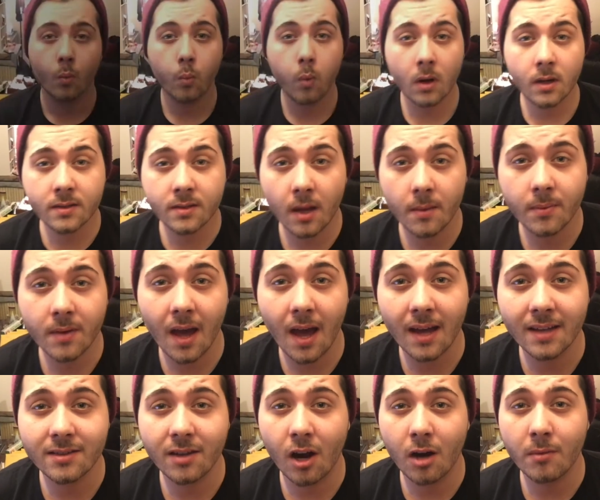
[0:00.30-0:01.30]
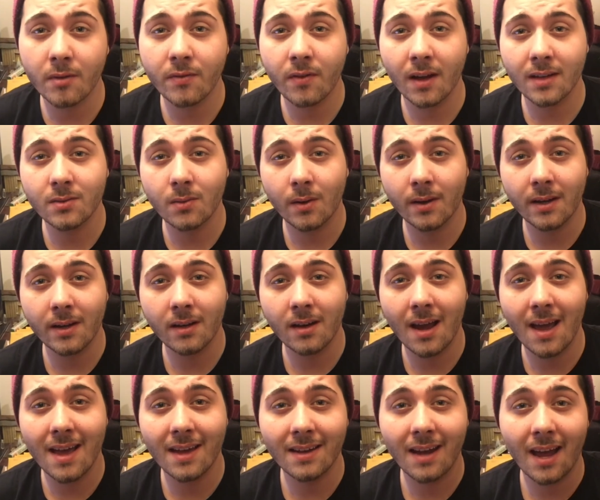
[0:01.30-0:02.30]
What is up, guys? RBFlyswat here,
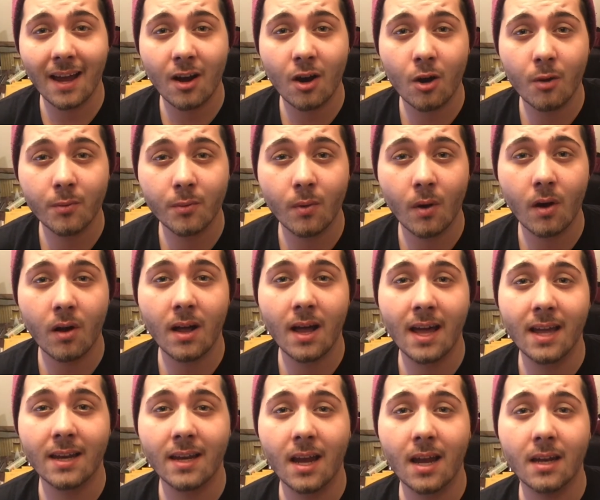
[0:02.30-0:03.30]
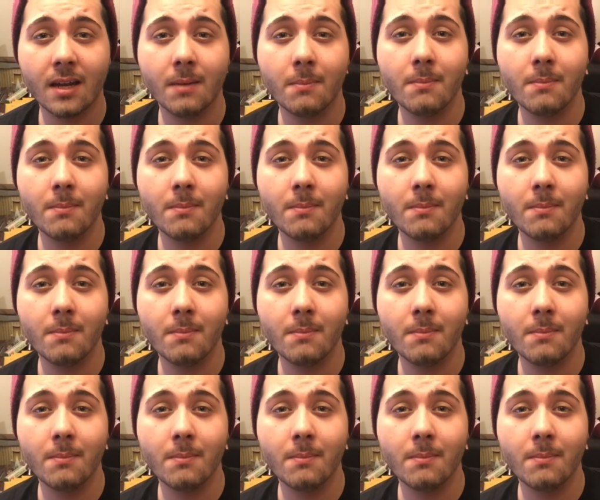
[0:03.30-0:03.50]
and I hope you all had an